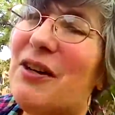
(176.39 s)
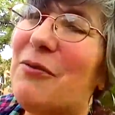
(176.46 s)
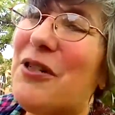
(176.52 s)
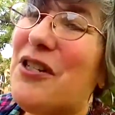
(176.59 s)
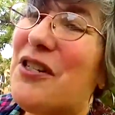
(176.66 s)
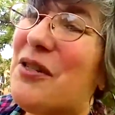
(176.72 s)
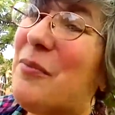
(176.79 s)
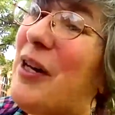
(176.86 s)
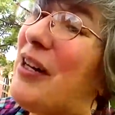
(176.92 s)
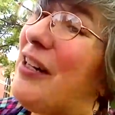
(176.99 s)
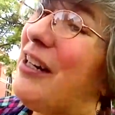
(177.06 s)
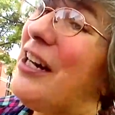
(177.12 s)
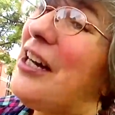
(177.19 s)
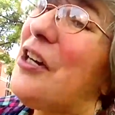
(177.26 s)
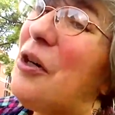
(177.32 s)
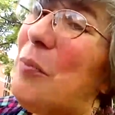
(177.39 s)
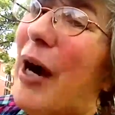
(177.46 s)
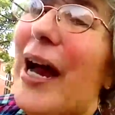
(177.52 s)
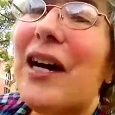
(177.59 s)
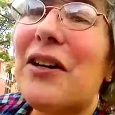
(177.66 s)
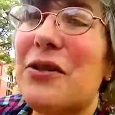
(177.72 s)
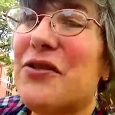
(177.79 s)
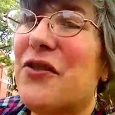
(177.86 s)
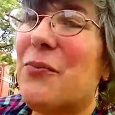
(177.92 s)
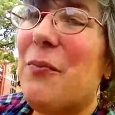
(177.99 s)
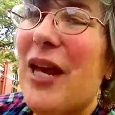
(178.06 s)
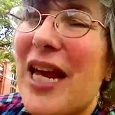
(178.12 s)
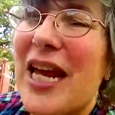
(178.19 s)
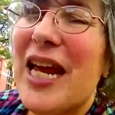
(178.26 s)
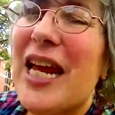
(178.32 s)
which is about 100 miles from
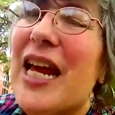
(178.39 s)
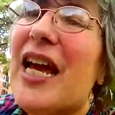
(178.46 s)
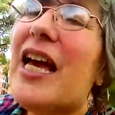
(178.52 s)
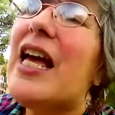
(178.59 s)
me.